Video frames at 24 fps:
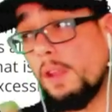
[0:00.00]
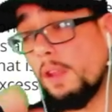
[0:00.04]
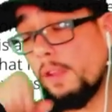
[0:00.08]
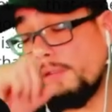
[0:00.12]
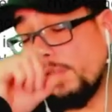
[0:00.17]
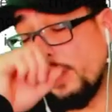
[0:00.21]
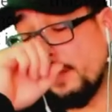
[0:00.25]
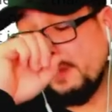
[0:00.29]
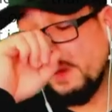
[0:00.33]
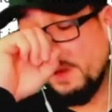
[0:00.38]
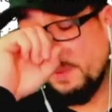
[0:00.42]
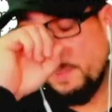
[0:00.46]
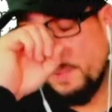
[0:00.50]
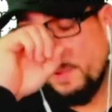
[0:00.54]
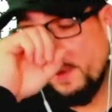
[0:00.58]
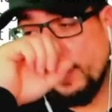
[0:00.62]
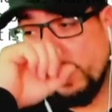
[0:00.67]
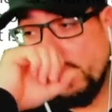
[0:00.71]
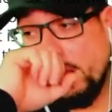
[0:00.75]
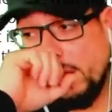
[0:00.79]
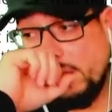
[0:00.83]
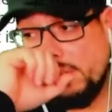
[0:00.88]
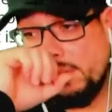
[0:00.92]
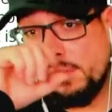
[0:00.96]
It's very
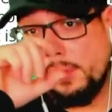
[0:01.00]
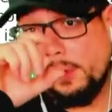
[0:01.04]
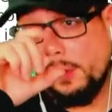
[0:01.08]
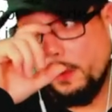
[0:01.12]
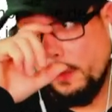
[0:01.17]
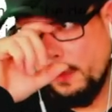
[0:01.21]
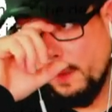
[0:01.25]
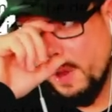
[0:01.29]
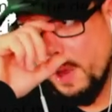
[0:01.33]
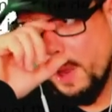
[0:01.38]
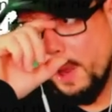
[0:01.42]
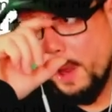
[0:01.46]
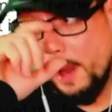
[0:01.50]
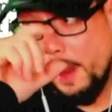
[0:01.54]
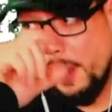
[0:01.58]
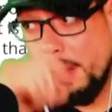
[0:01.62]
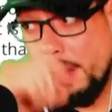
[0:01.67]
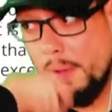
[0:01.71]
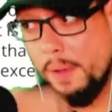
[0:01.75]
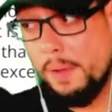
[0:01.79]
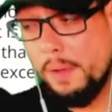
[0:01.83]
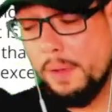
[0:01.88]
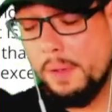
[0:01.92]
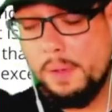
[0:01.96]
important
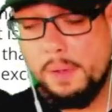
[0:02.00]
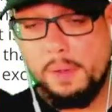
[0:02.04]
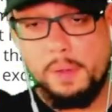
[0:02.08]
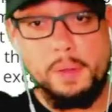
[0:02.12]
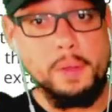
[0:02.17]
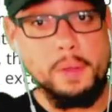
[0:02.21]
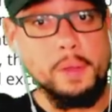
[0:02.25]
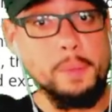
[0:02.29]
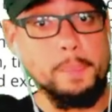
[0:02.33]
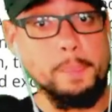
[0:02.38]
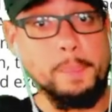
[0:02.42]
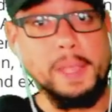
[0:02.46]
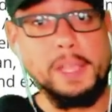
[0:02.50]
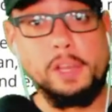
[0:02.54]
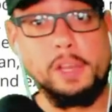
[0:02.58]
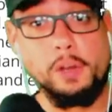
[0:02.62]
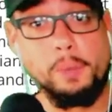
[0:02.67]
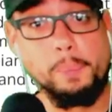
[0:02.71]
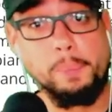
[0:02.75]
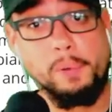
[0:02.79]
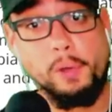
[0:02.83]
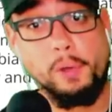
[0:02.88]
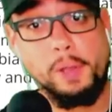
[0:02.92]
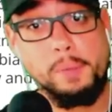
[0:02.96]
to make an
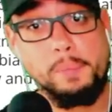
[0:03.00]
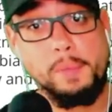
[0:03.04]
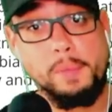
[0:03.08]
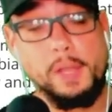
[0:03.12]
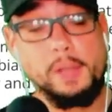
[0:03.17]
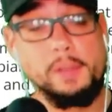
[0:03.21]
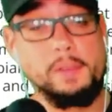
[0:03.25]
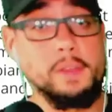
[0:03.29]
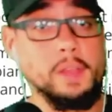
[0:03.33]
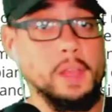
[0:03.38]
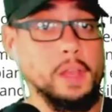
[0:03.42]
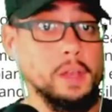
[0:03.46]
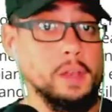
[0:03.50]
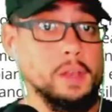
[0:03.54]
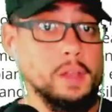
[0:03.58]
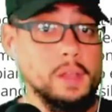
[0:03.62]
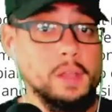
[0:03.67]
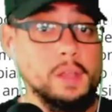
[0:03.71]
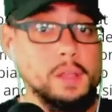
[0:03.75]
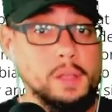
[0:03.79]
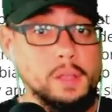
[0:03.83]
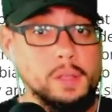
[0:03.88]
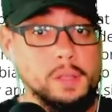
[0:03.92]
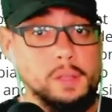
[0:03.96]
appointment and,
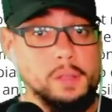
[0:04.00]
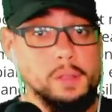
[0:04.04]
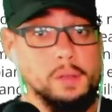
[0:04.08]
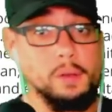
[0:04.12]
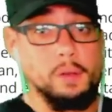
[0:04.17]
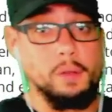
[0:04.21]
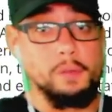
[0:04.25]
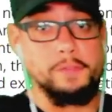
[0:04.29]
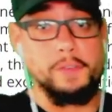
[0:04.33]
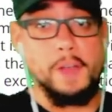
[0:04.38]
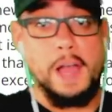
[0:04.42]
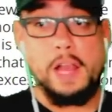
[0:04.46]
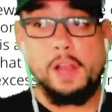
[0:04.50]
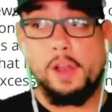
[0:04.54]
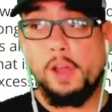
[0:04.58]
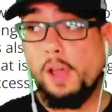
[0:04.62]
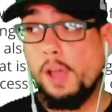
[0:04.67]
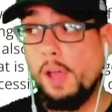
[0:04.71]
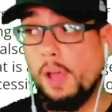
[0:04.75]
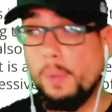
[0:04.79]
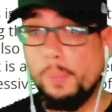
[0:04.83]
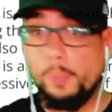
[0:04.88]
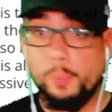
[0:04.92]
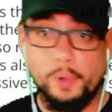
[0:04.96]
you know, follow
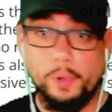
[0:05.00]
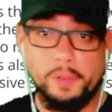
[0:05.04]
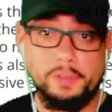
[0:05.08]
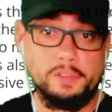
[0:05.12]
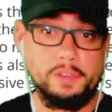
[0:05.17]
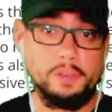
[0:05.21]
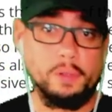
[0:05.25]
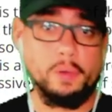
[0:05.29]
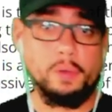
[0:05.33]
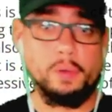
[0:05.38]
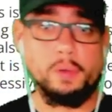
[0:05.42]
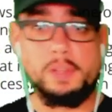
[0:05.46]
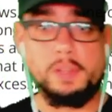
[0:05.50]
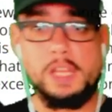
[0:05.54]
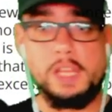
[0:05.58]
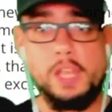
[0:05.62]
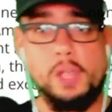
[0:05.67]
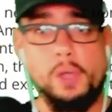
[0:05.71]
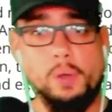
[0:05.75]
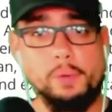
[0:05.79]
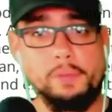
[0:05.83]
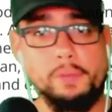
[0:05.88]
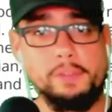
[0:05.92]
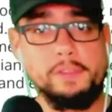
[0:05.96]
up with your
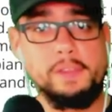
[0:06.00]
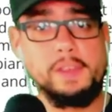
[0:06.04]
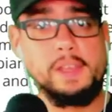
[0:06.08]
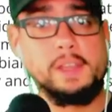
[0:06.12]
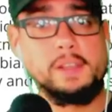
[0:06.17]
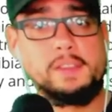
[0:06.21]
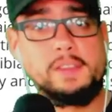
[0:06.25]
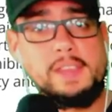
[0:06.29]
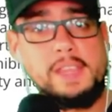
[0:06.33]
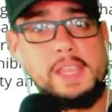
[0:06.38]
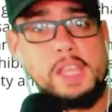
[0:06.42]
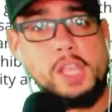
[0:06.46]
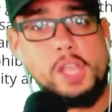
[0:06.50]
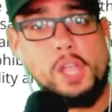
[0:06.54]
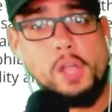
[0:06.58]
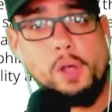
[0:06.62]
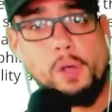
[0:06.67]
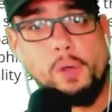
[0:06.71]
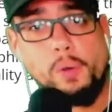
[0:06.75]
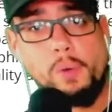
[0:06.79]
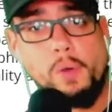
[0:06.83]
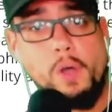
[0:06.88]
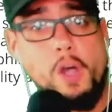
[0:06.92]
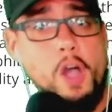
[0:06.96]

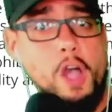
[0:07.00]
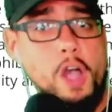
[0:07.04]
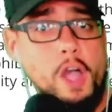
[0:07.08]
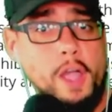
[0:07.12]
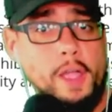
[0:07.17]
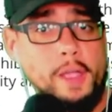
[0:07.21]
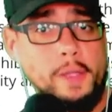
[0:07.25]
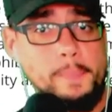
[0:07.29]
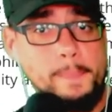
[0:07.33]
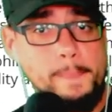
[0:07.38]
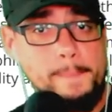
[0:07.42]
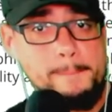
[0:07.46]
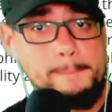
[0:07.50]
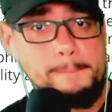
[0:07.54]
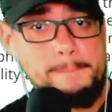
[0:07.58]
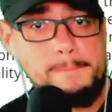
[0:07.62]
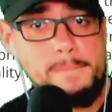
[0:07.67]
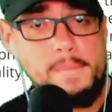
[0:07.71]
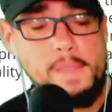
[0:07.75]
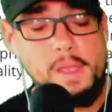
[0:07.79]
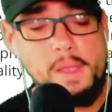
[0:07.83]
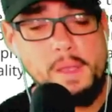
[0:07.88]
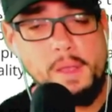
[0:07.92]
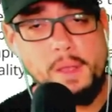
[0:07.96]
doctor
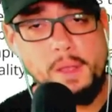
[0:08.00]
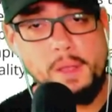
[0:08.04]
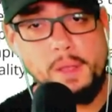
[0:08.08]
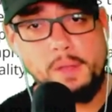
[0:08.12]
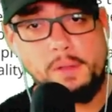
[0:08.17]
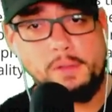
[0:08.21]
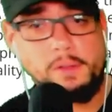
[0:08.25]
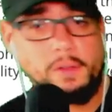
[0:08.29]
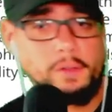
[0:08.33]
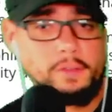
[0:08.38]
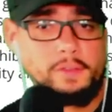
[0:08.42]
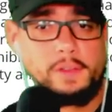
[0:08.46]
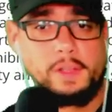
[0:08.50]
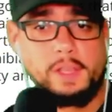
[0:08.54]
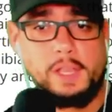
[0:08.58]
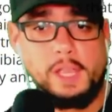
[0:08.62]
just in